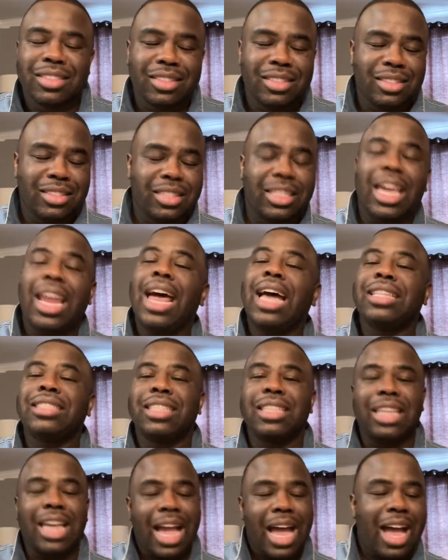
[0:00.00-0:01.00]
Shout out to
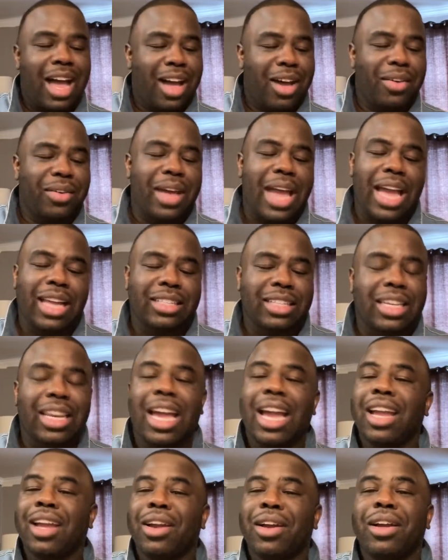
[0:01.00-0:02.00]
y'all acting
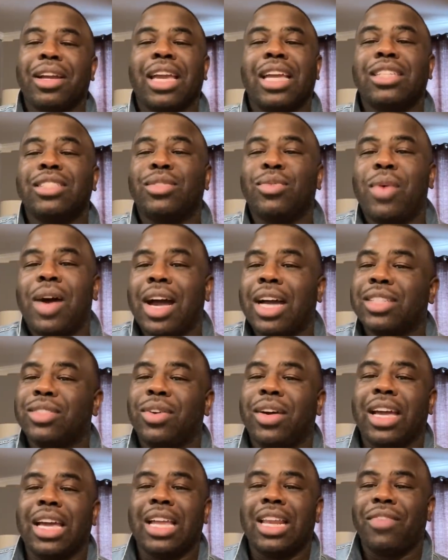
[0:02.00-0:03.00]
like, girl, getting swung to
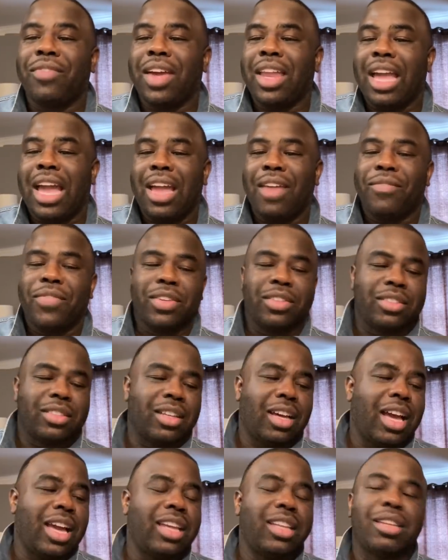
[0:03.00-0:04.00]
an elevator ain't
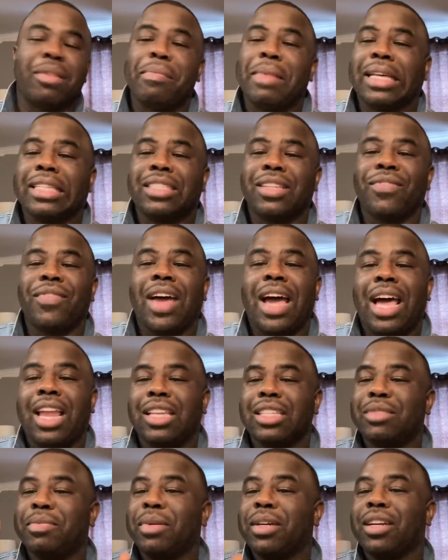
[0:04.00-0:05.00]
physical, ain't domestic
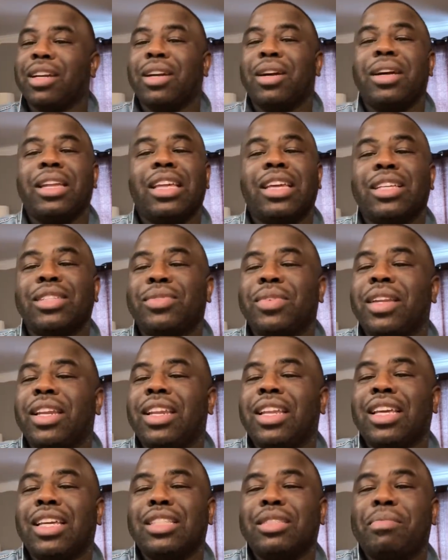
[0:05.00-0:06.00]
violence, but girl, it is what it
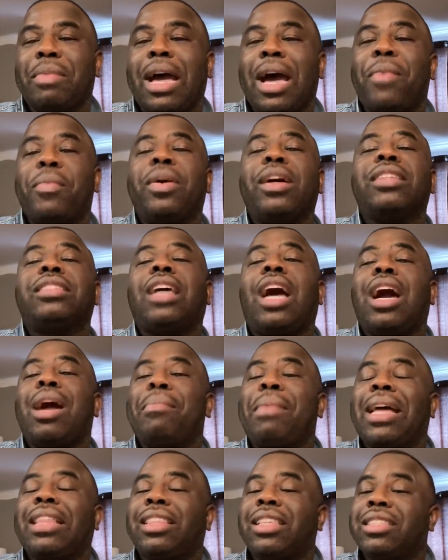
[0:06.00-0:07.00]
is. But we'll talk
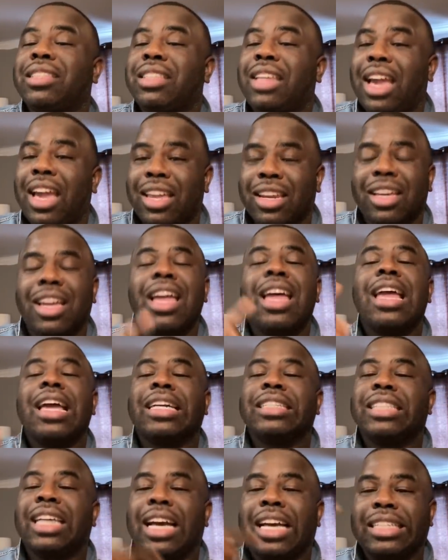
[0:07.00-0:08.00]
about this later,
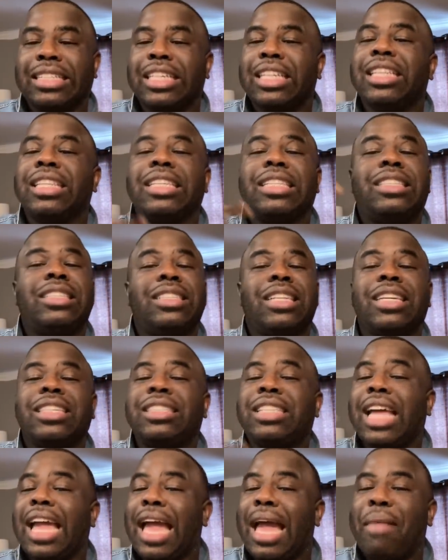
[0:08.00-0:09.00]
because like I said, this just
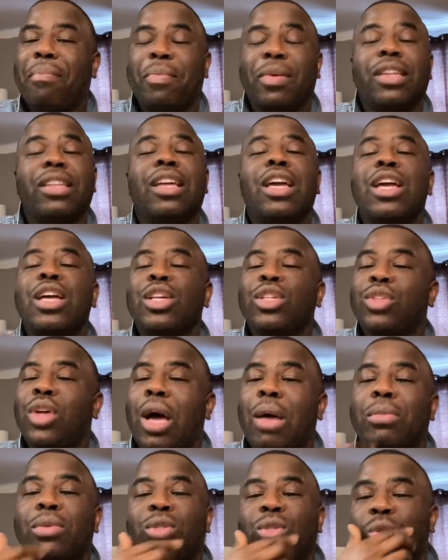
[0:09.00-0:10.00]
happened, so
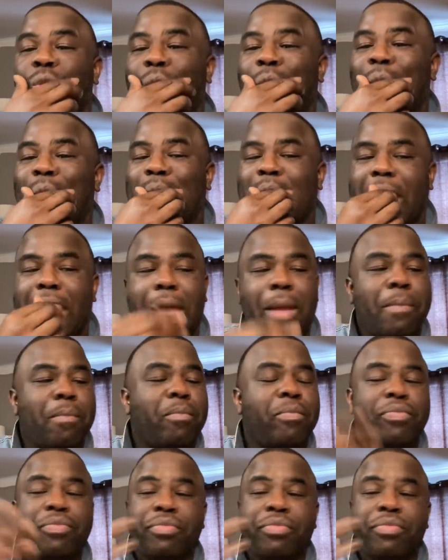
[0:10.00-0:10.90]
I'm sure that